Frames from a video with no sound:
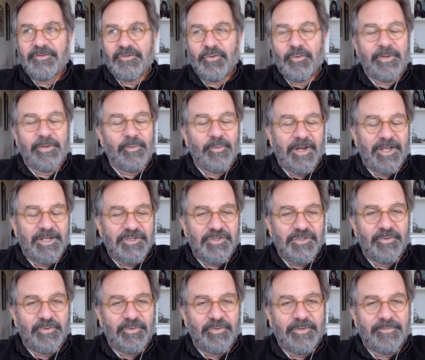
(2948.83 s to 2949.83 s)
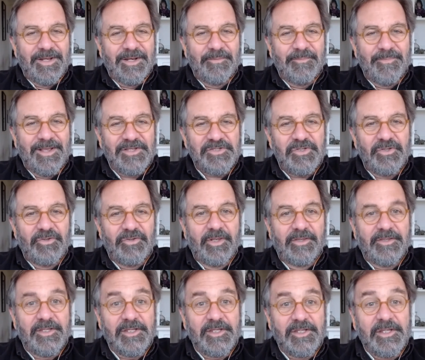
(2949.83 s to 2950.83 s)
doing what I do in Men and
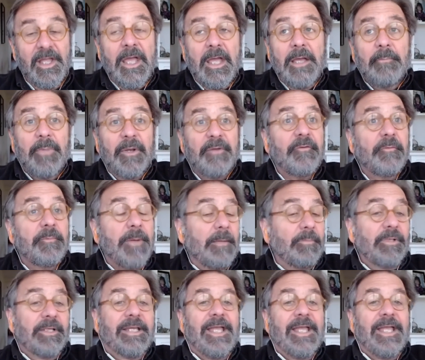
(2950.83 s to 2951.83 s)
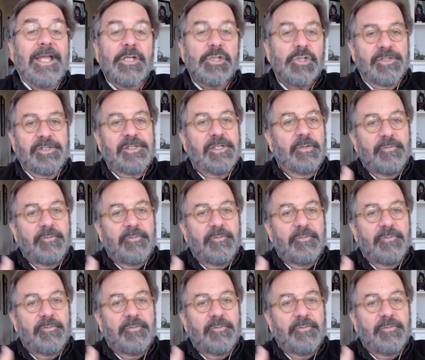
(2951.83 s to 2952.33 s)
Masculinity, but for publications.